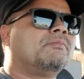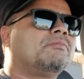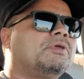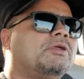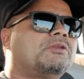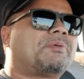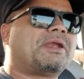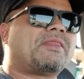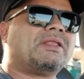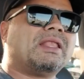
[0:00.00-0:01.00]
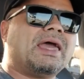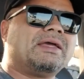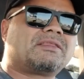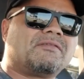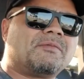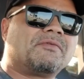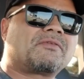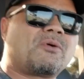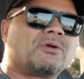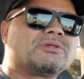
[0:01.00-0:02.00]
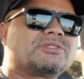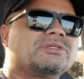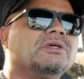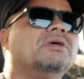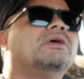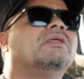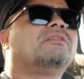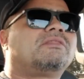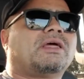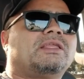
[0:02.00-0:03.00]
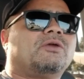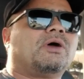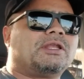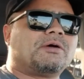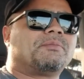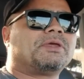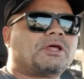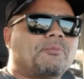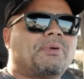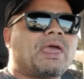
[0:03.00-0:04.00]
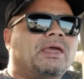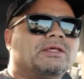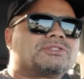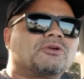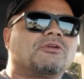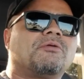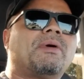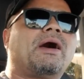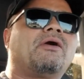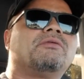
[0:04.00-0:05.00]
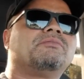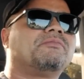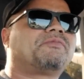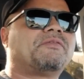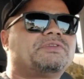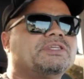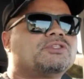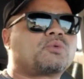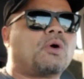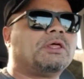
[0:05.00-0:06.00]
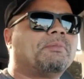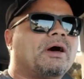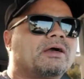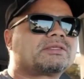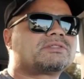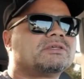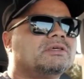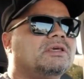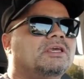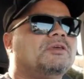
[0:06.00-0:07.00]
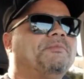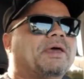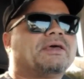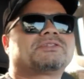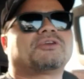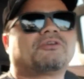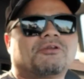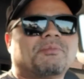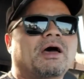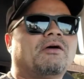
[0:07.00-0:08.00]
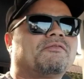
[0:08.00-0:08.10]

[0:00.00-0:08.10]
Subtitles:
depending on the length of them, of course, then you end up, paying a certain amount, $15-20. You pay a certain amount